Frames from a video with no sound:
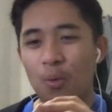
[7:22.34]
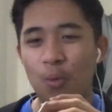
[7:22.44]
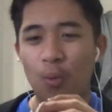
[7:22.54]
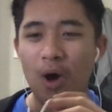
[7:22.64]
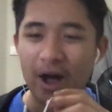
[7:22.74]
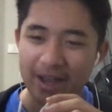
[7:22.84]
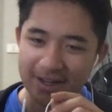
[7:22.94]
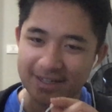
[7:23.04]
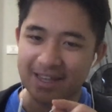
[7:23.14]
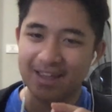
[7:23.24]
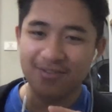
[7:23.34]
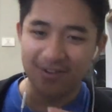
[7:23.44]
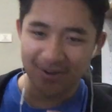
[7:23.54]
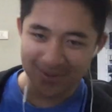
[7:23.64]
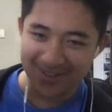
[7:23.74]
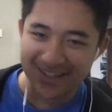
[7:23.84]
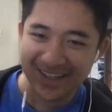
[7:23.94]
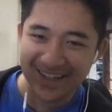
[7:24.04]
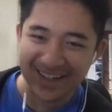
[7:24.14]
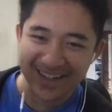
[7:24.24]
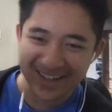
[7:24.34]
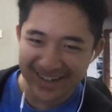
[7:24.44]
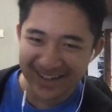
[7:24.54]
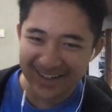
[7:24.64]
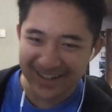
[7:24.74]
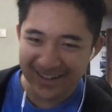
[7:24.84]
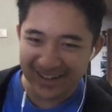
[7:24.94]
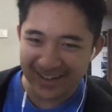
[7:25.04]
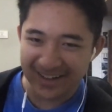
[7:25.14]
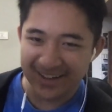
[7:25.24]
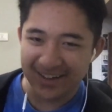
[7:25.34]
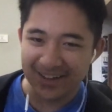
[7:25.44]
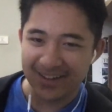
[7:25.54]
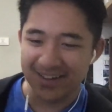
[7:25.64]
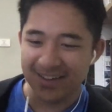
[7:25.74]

wired earphones. You've got AirPods, don't